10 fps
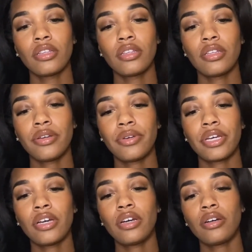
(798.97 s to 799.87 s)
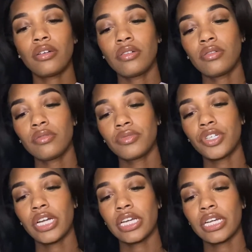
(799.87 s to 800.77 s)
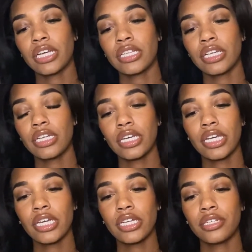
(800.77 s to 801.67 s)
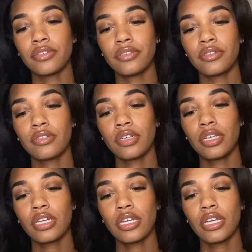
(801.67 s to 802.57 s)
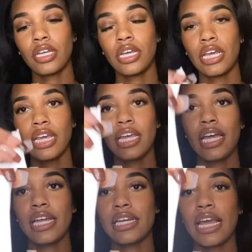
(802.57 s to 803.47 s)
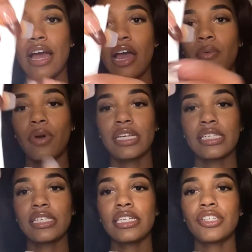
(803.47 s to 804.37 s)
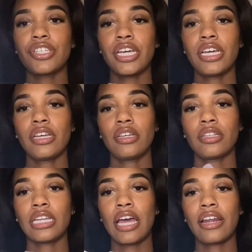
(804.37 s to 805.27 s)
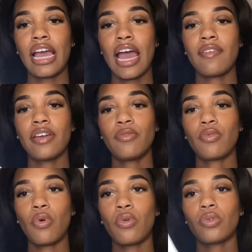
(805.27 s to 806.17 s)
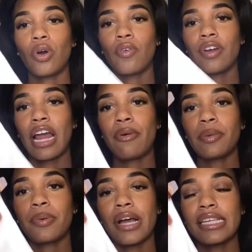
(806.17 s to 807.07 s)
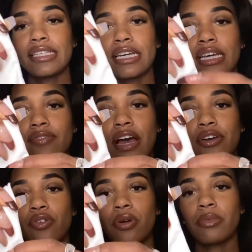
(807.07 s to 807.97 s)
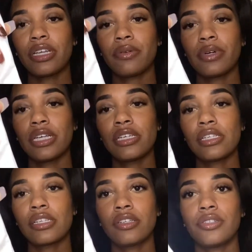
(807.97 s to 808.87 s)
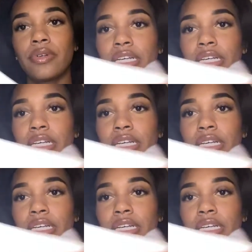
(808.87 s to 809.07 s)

There we go, trying to get it clean again. And now I want to stitch it. Now that I have it rolled over, and I would press it if I normally was doing